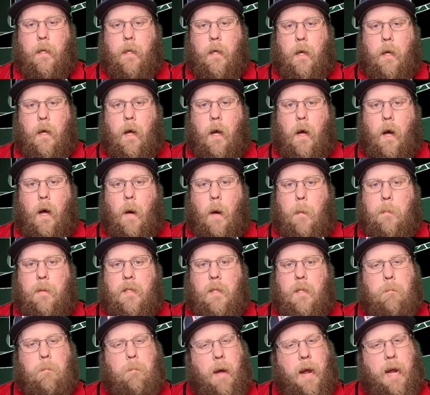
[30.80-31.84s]
but the
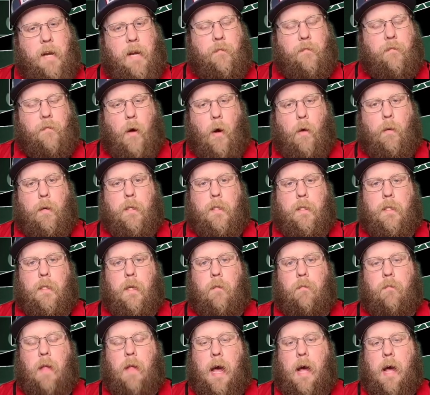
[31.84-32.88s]
main focus of
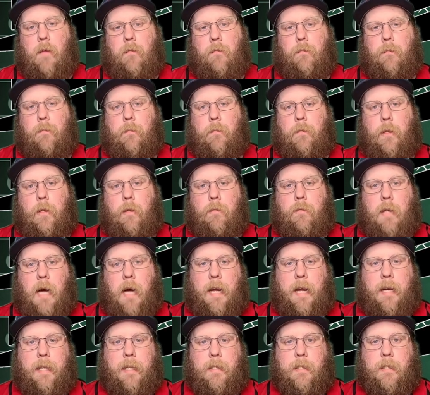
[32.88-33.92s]
that two tight
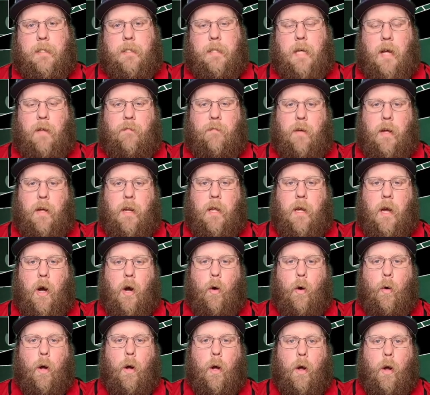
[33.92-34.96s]
end set video